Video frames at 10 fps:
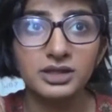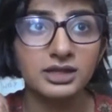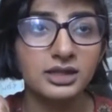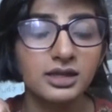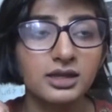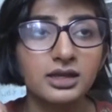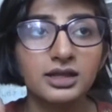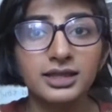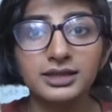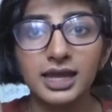and
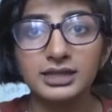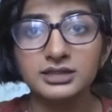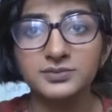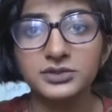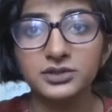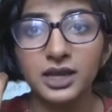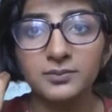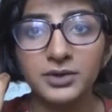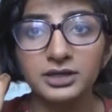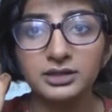click that
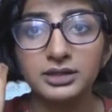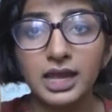subscribe button.